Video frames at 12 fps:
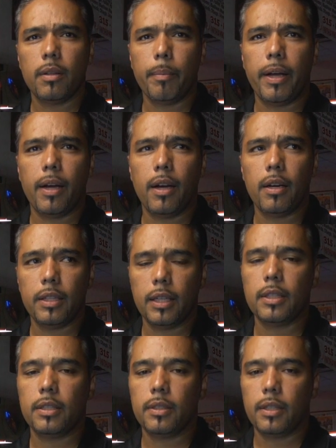
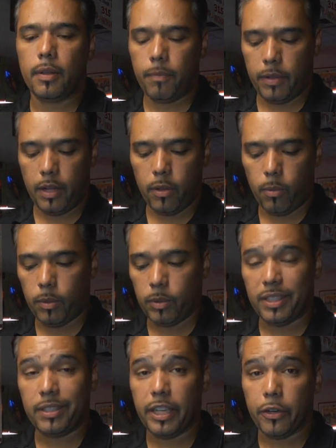the other one
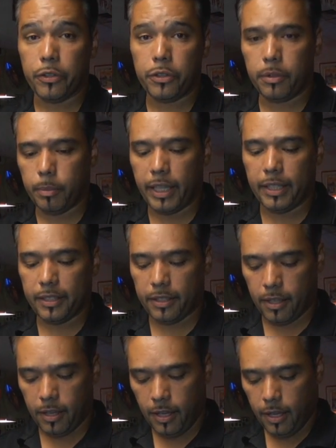with the stickers, because
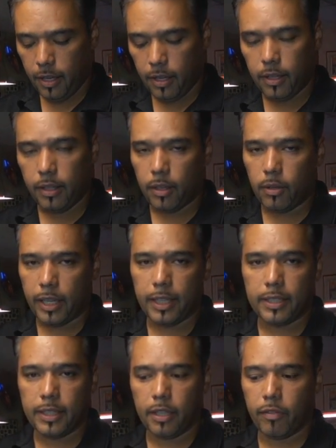like
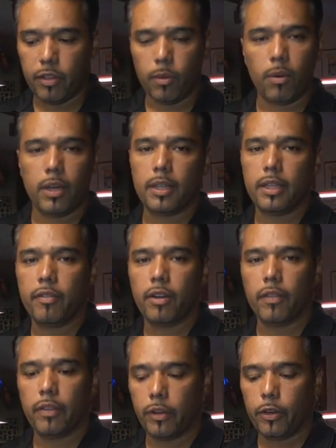I said, if you don't want to leave it
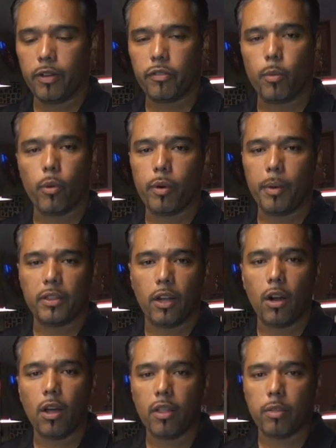on there, you don't have to worry about the
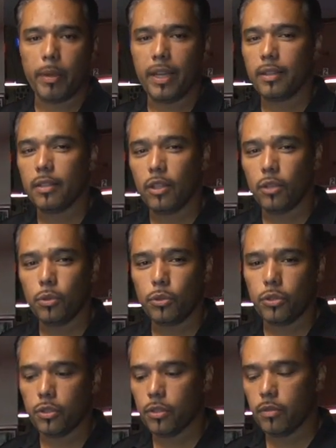cloth being
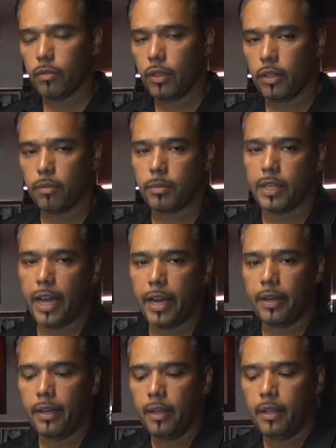loose or
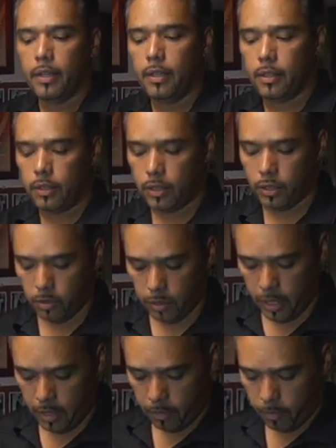tight. It just goes
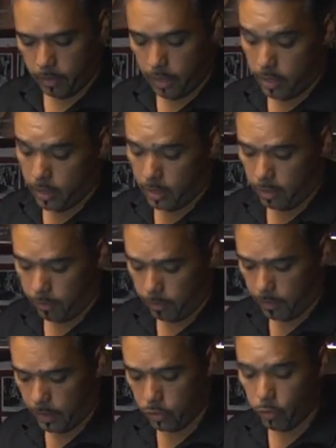ahead and
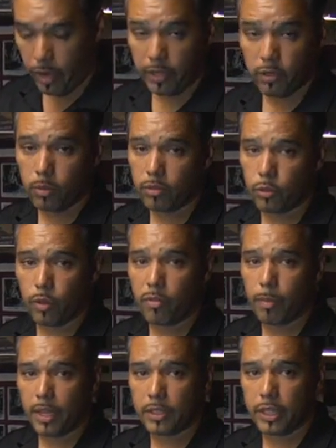it's great.
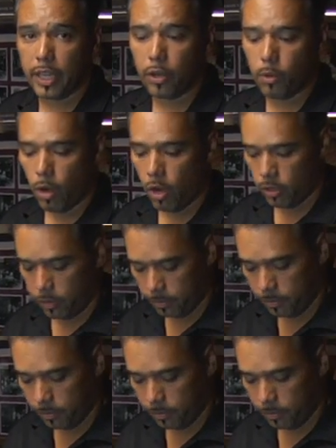$12, you can't go wrong.